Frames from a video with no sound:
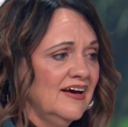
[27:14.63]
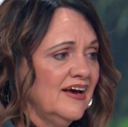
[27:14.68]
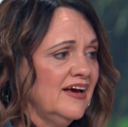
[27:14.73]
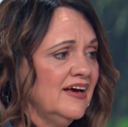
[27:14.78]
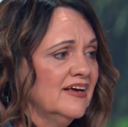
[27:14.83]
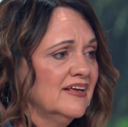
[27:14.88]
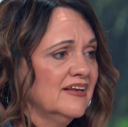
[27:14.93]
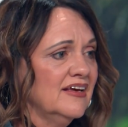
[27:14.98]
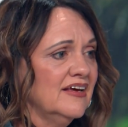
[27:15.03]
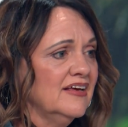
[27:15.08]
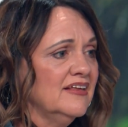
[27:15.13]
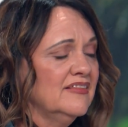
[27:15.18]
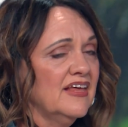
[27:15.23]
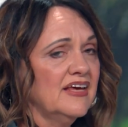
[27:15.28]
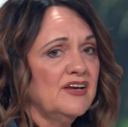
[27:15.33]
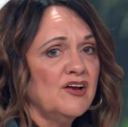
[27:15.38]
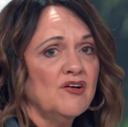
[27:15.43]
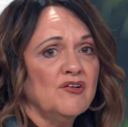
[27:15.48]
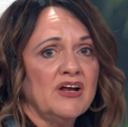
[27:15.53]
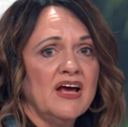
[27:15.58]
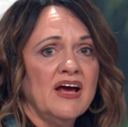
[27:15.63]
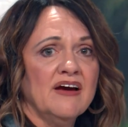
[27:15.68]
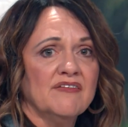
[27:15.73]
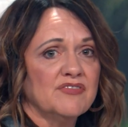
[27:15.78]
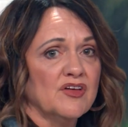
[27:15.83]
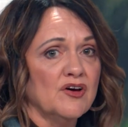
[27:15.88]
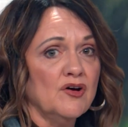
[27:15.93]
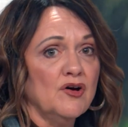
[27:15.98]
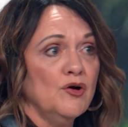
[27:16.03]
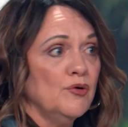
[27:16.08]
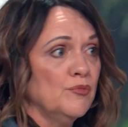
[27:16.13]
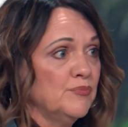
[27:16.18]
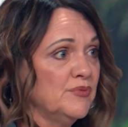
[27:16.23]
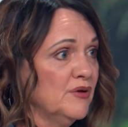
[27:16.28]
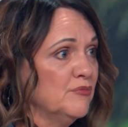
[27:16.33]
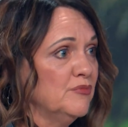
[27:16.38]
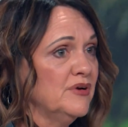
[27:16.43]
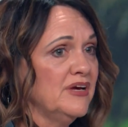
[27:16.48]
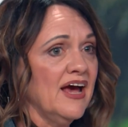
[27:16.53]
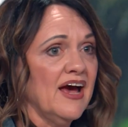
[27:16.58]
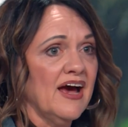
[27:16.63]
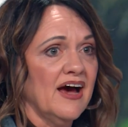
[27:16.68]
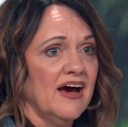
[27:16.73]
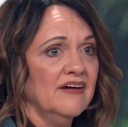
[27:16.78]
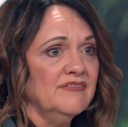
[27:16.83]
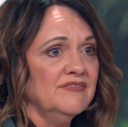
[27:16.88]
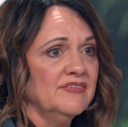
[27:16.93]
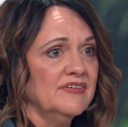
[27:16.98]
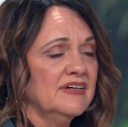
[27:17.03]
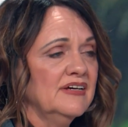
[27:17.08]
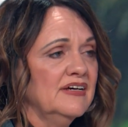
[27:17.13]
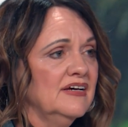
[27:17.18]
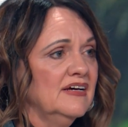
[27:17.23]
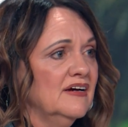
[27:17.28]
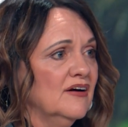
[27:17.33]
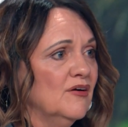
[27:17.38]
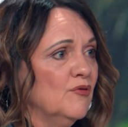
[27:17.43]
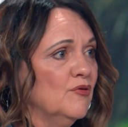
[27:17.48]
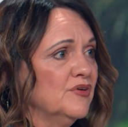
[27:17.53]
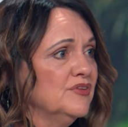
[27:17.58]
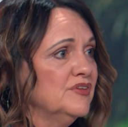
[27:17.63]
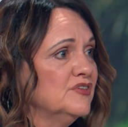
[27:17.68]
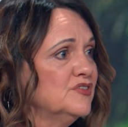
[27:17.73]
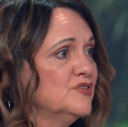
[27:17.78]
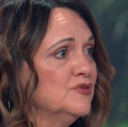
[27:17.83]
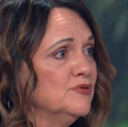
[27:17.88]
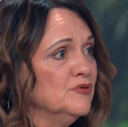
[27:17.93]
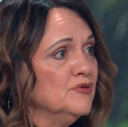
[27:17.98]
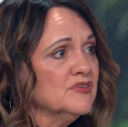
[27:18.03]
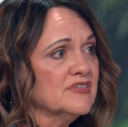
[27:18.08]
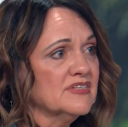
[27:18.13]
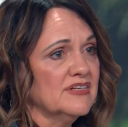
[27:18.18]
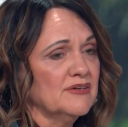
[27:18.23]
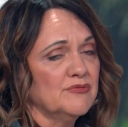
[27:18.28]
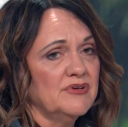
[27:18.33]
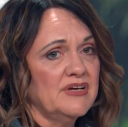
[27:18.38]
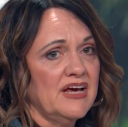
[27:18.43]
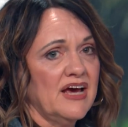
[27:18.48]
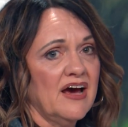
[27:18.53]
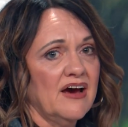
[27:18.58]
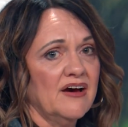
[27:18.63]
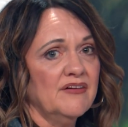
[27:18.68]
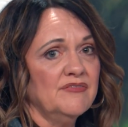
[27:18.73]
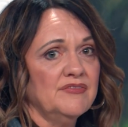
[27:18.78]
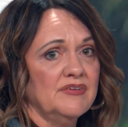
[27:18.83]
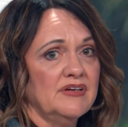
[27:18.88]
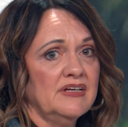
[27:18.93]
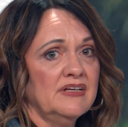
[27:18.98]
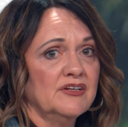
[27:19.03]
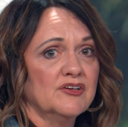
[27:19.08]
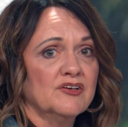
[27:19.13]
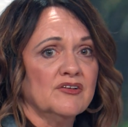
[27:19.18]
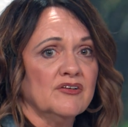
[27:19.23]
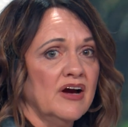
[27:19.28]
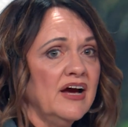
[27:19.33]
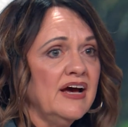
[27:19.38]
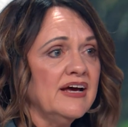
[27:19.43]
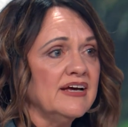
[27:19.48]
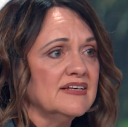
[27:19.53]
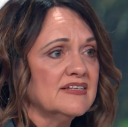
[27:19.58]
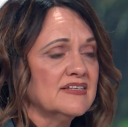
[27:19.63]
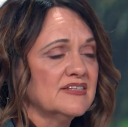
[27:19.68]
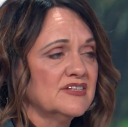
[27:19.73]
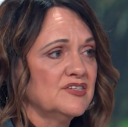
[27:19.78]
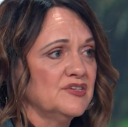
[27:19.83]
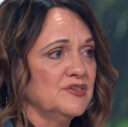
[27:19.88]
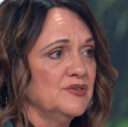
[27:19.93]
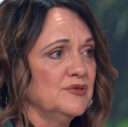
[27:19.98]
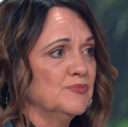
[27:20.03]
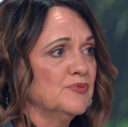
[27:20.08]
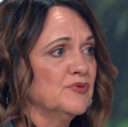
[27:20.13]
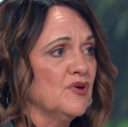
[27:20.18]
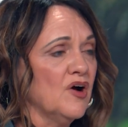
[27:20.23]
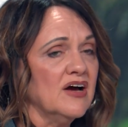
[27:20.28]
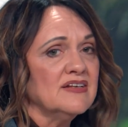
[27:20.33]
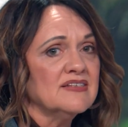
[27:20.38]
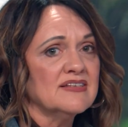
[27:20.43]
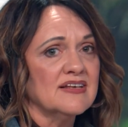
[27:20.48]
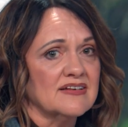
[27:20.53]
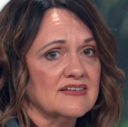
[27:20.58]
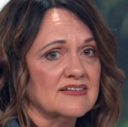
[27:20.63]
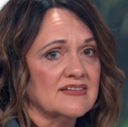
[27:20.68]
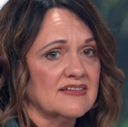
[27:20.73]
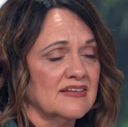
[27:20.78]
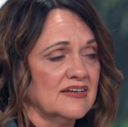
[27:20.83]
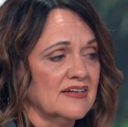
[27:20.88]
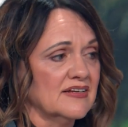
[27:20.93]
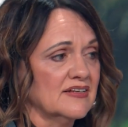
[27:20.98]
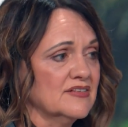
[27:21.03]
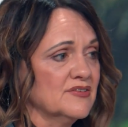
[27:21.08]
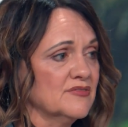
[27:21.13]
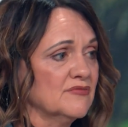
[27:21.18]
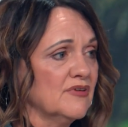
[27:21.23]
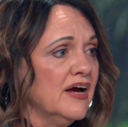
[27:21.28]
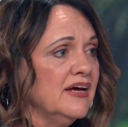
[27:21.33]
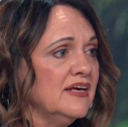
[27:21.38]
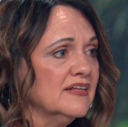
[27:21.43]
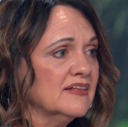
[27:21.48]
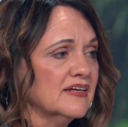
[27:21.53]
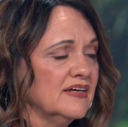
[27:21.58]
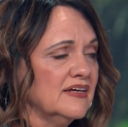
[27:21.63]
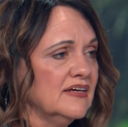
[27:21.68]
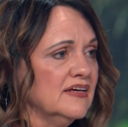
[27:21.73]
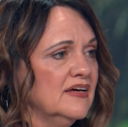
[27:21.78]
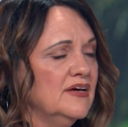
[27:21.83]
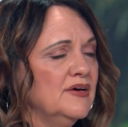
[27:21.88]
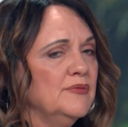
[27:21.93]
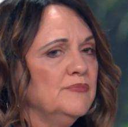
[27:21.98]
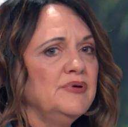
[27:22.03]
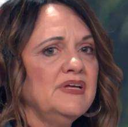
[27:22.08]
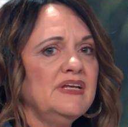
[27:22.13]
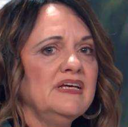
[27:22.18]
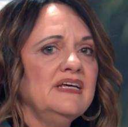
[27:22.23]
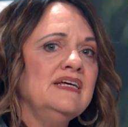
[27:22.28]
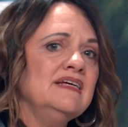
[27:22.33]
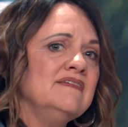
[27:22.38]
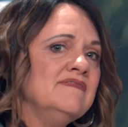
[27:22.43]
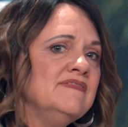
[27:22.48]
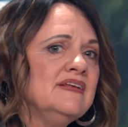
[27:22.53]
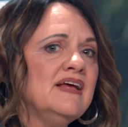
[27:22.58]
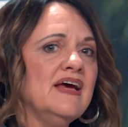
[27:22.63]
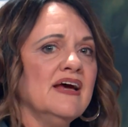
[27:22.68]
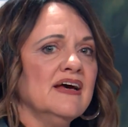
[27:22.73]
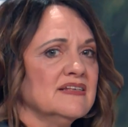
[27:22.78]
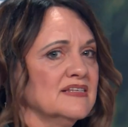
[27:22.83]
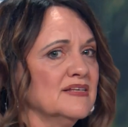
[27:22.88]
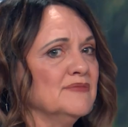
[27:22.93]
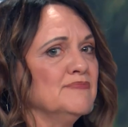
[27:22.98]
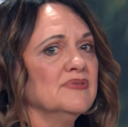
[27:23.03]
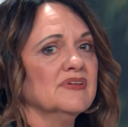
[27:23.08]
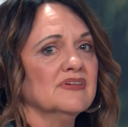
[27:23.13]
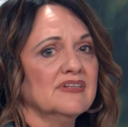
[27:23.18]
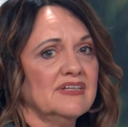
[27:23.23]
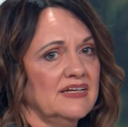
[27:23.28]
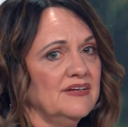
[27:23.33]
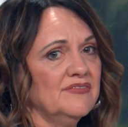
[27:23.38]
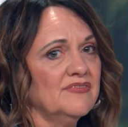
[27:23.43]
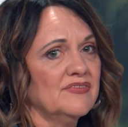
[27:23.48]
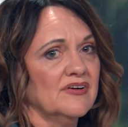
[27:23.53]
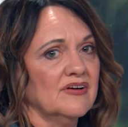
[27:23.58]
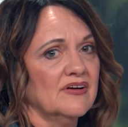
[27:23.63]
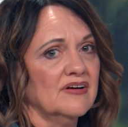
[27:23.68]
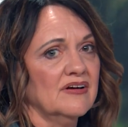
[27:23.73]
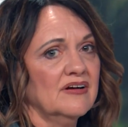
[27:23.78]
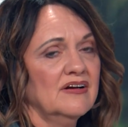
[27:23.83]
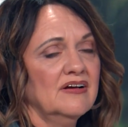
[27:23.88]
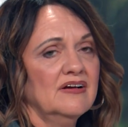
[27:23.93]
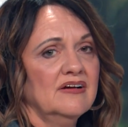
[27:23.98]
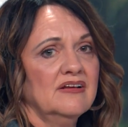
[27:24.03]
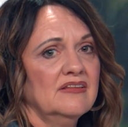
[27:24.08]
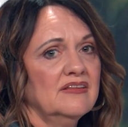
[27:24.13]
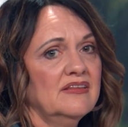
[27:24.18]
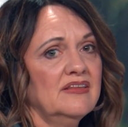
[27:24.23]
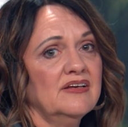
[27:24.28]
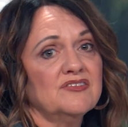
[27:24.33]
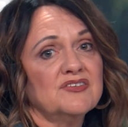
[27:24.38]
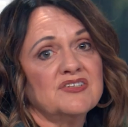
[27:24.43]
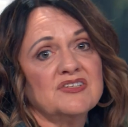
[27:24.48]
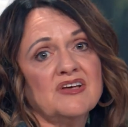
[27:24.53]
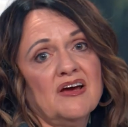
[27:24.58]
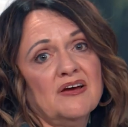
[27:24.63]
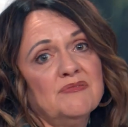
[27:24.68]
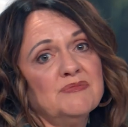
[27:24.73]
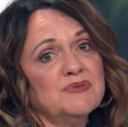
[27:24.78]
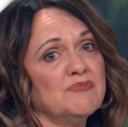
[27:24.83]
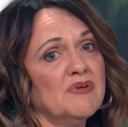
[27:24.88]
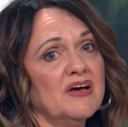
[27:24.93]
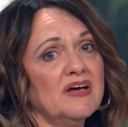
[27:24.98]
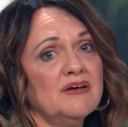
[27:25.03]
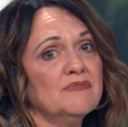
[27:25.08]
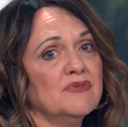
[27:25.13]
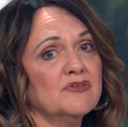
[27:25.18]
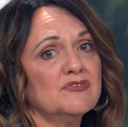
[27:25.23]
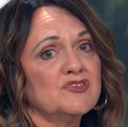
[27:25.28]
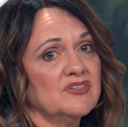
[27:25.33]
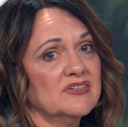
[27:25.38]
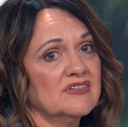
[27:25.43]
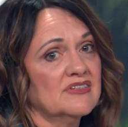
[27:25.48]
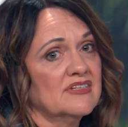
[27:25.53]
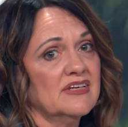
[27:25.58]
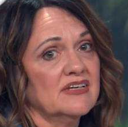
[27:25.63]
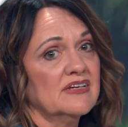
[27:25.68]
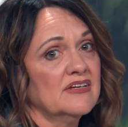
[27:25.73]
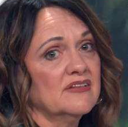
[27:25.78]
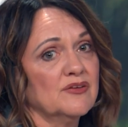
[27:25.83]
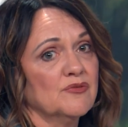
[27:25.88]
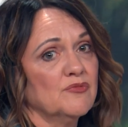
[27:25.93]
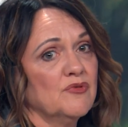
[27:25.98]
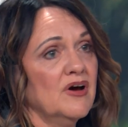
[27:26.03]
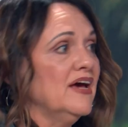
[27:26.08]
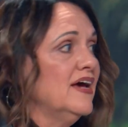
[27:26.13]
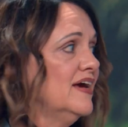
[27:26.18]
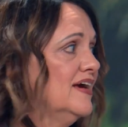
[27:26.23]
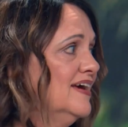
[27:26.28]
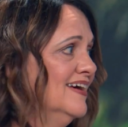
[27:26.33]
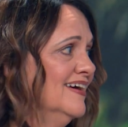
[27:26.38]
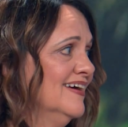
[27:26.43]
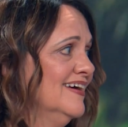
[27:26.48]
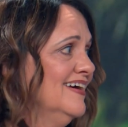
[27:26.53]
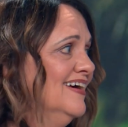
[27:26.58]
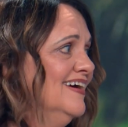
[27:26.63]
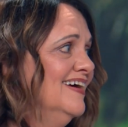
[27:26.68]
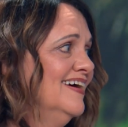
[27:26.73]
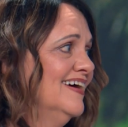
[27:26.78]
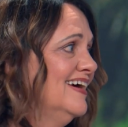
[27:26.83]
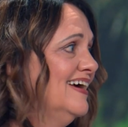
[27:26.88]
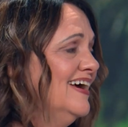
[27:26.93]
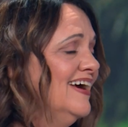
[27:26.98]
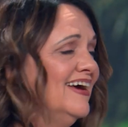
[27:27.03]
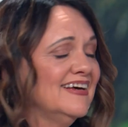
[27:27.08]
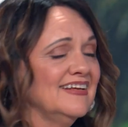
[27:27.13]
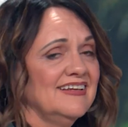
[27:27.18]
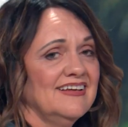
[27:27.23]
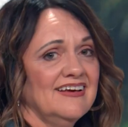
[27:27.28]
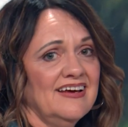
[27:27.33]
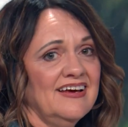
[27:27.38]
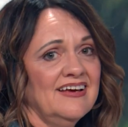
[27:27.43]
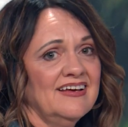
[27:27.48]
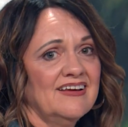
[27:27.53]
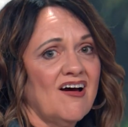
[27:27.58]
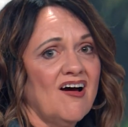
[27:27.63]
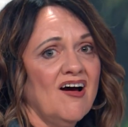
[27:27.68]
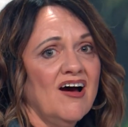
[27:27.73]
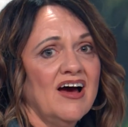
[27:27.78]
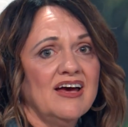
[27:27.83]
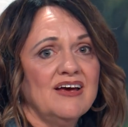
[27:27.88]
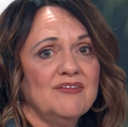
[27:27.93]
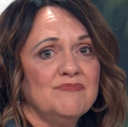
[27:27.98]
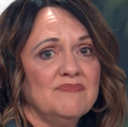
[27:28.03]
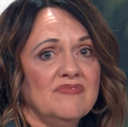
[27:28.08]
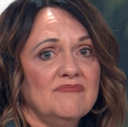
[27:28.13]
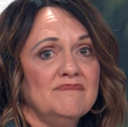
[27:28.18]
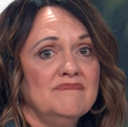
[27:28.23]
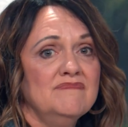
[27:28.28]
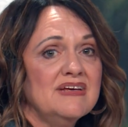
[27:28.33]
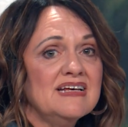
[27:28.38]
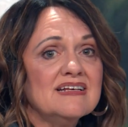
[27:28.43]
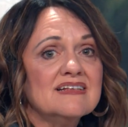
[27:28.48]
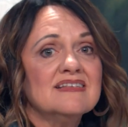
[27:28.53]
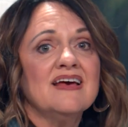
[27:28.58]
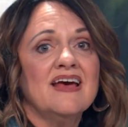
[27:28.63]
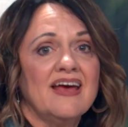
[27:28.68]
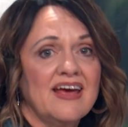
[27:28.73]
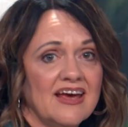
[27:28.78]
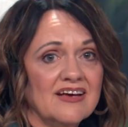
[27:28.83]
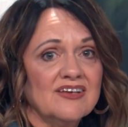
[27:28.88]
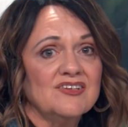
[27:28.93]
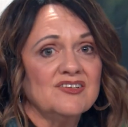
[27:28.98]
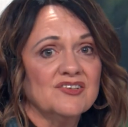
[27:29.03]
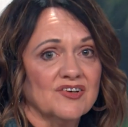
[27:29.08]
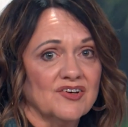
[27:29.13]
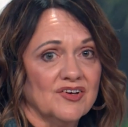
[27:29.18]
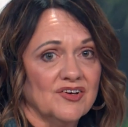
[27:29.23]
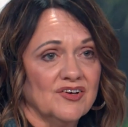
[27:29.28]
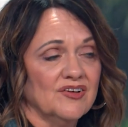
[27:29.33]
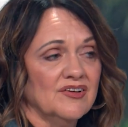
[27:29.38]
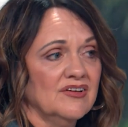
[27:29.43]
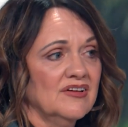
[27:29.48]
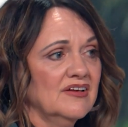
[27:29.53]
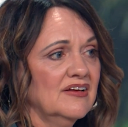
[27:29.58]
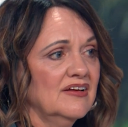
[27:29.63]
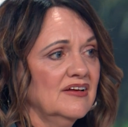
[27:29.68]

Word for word: and they don't have the hope that we have or the tools that we have in Christ to process things rightly. But even as a believer, there's times my emotions get in the way and, and I mishandle